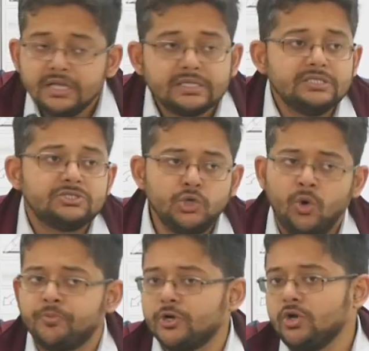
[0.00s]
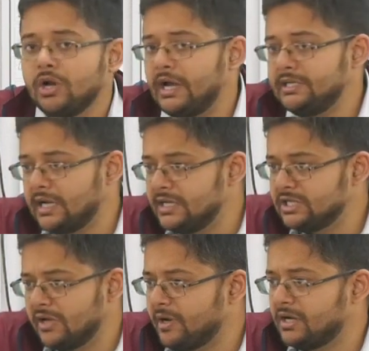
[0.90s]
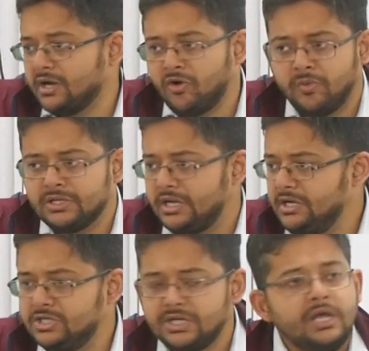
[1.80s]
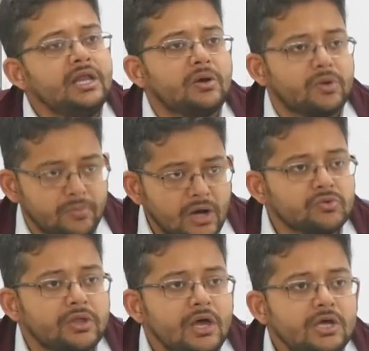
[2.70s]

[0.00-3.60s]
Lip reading: There is no proteolytic enzyme under normal condition in our mouth,